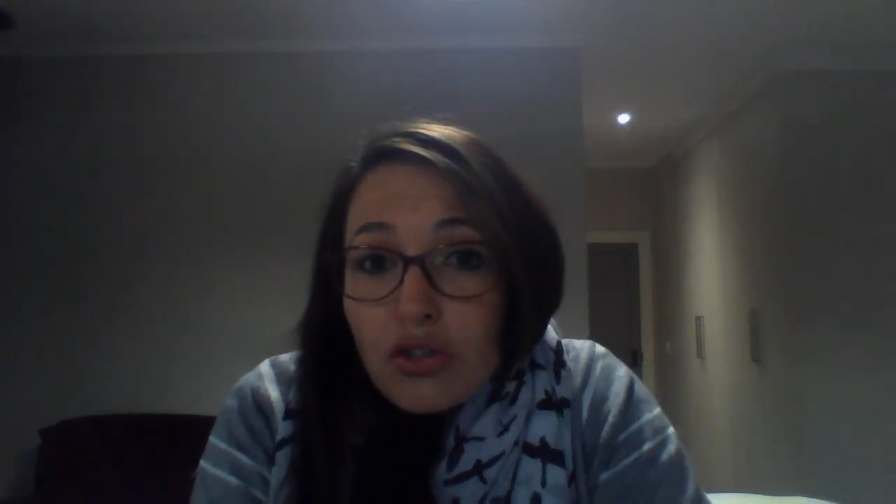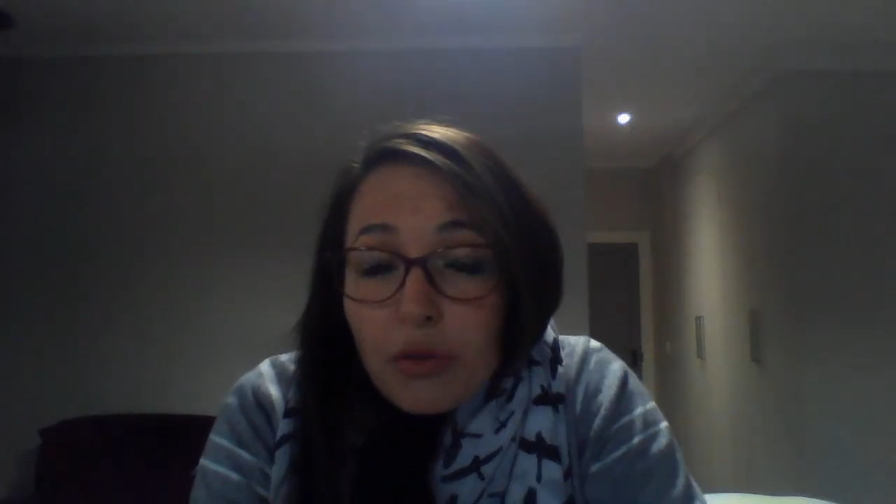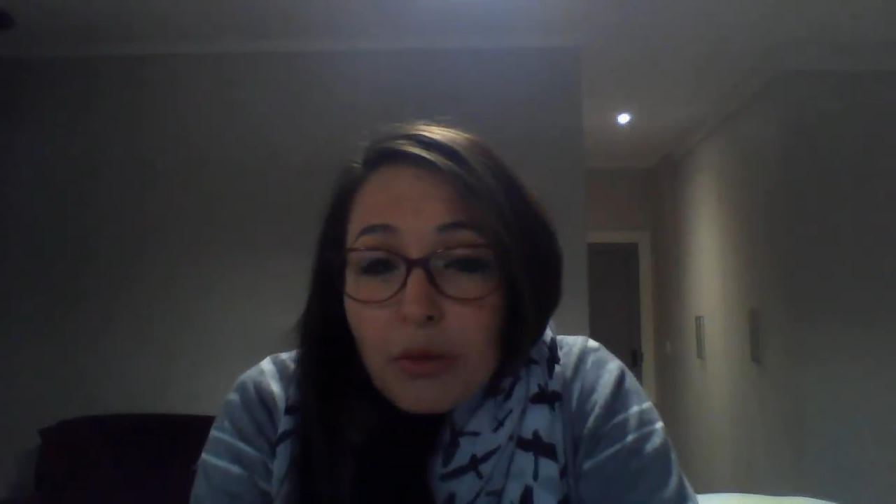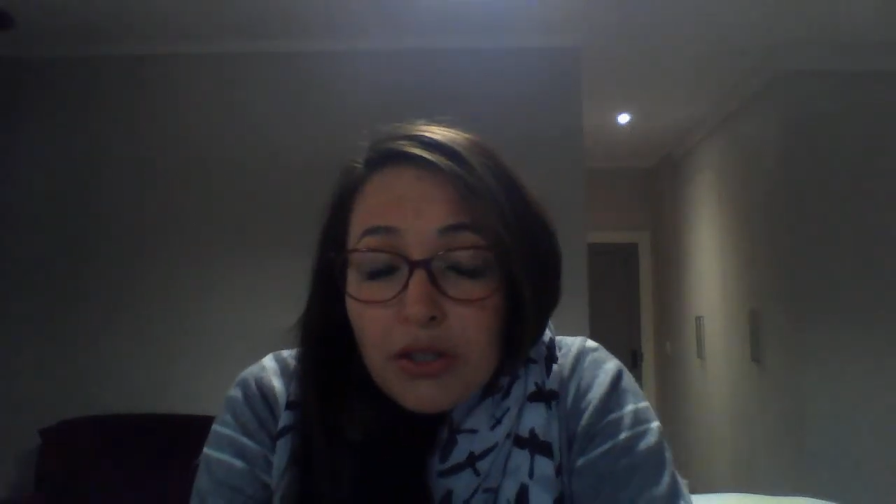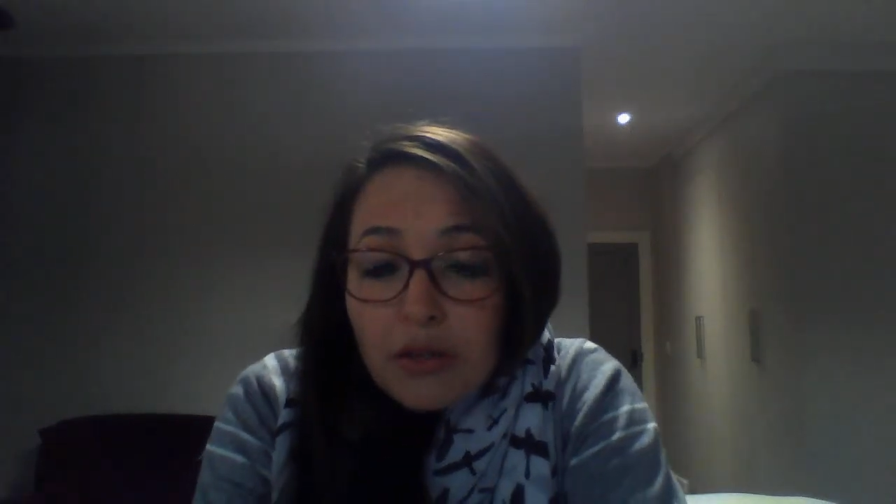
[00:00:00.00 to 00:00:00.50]
you
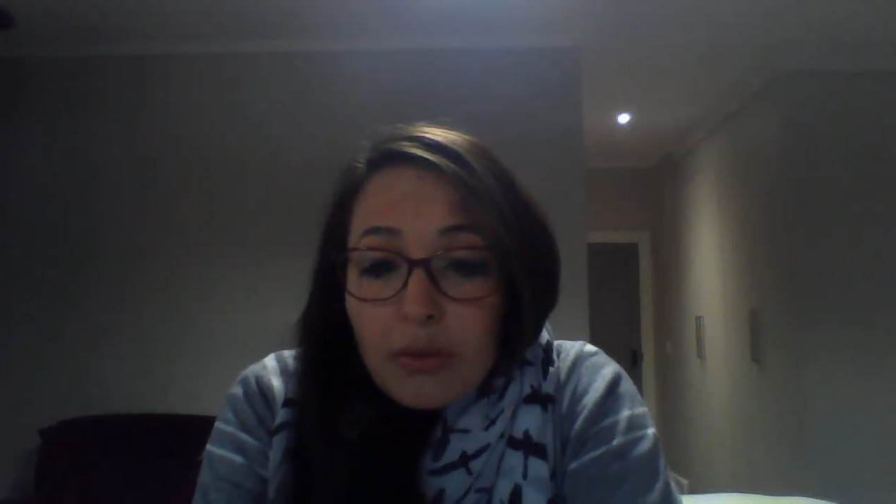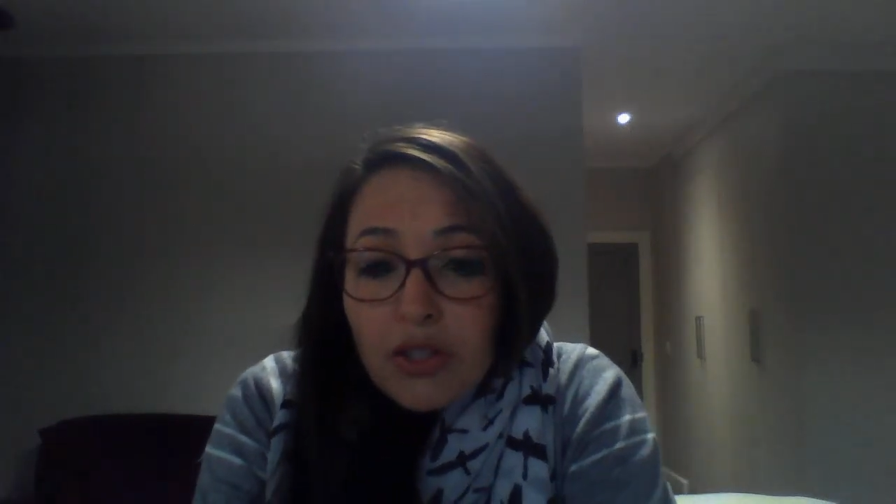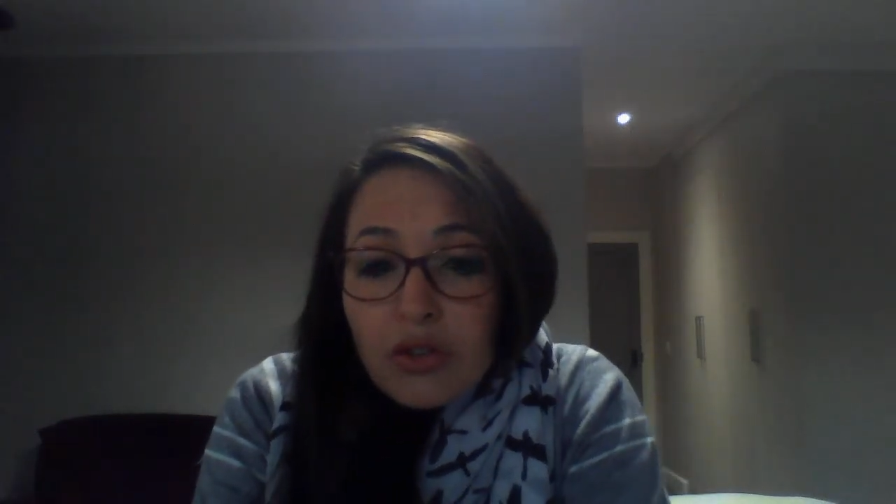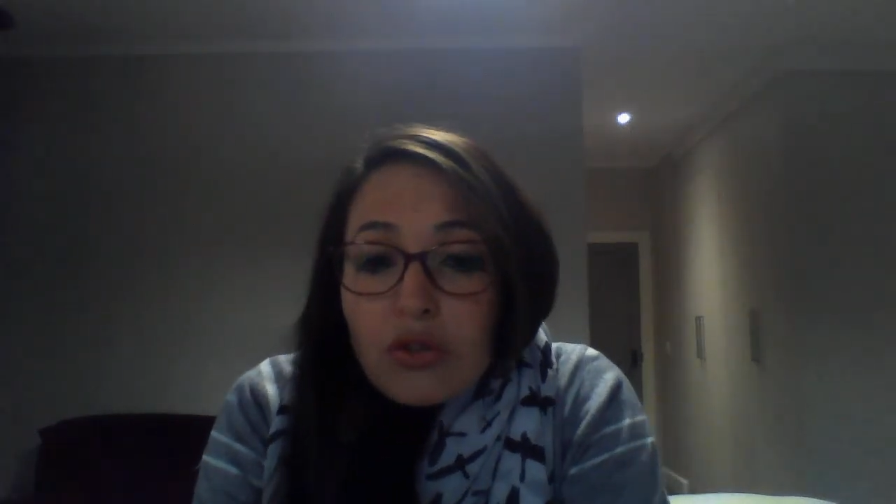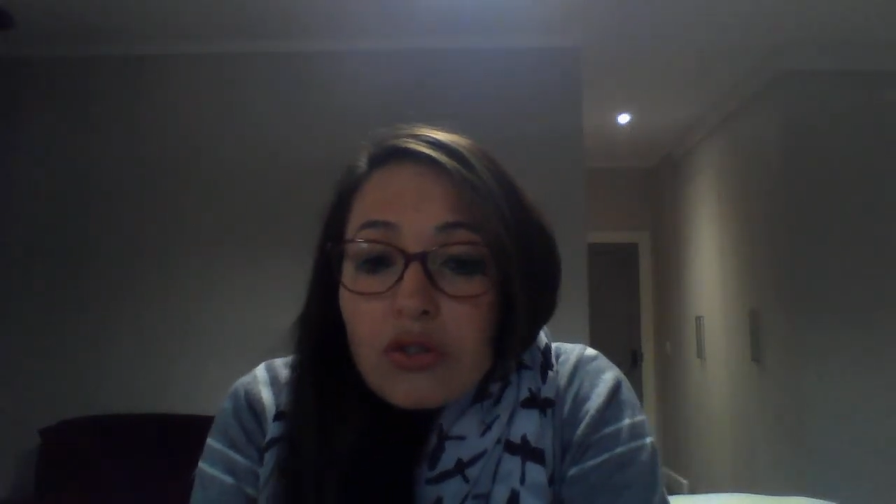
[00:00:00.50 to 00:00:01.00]
could
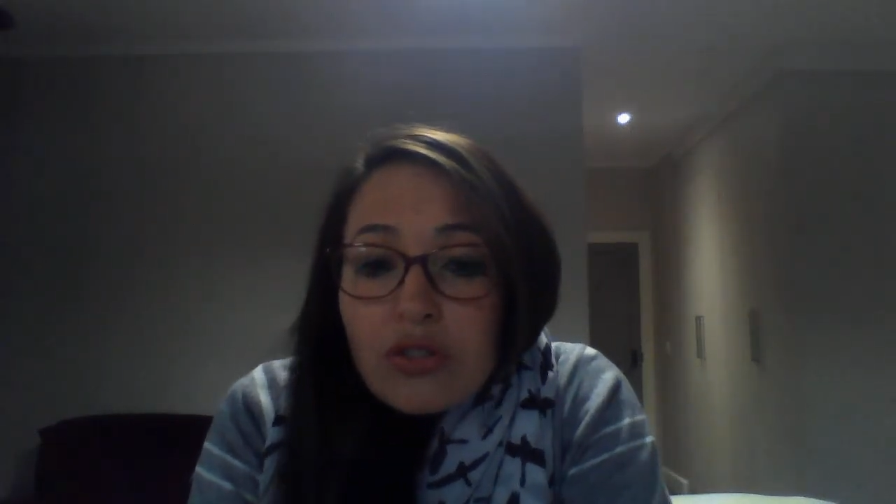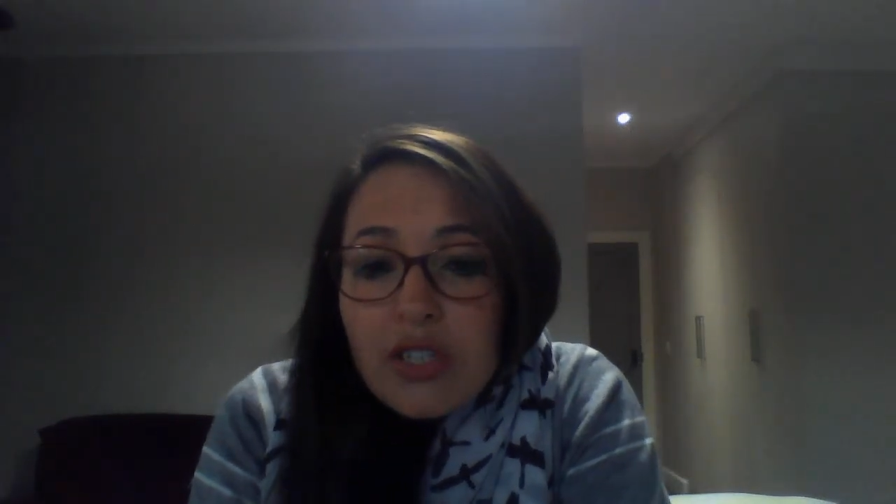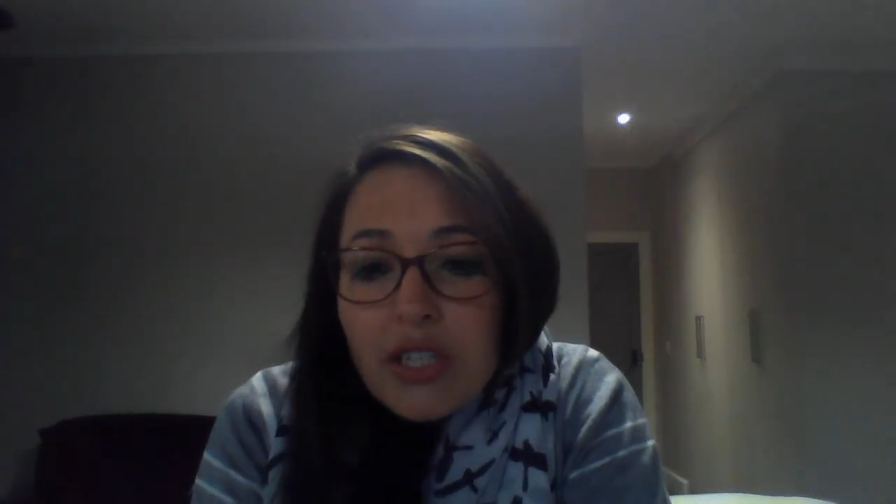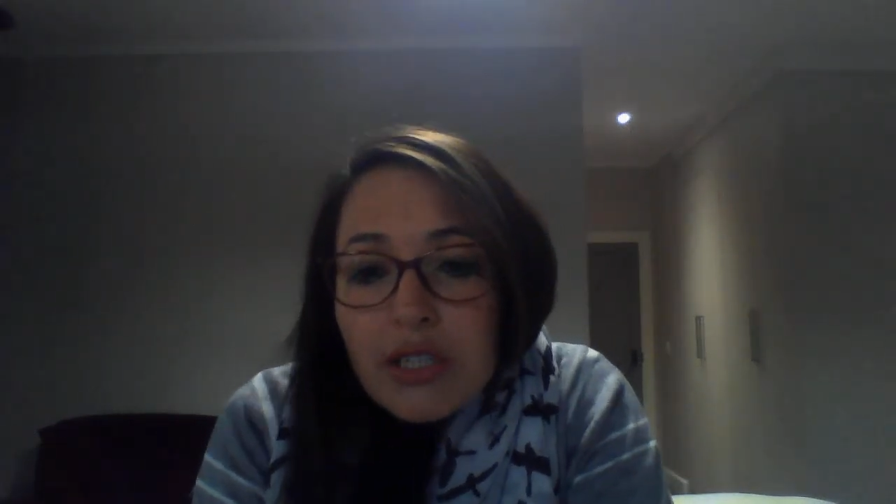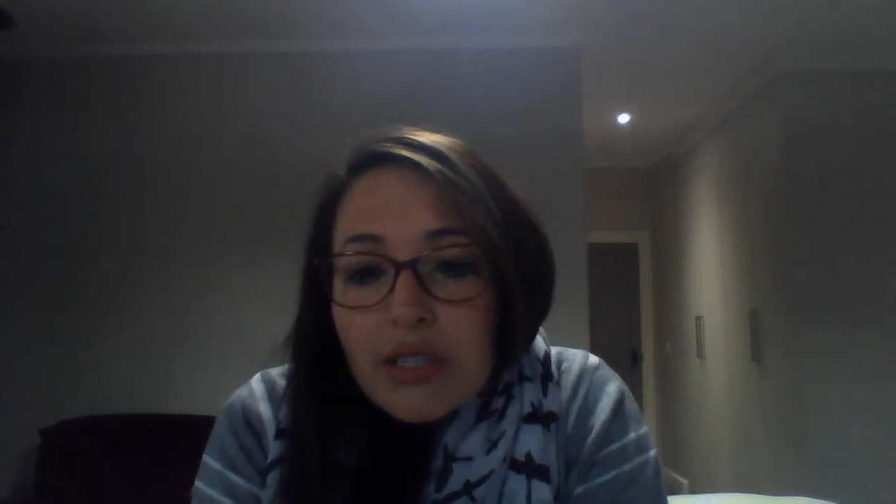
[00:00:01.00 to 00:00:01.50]
possibly use.